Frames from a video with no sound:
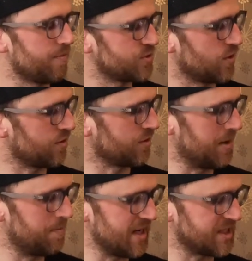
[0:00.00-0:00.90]
So I got my
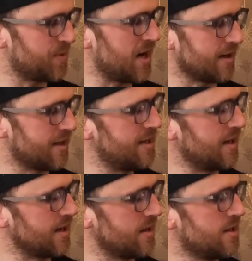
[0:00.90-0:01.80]
mix pack
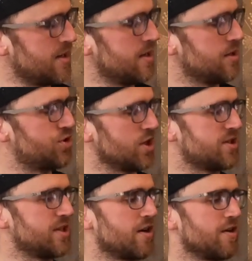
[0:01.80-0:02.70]
here
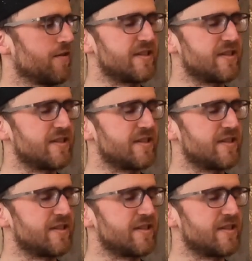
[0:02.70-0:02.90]
just to kind of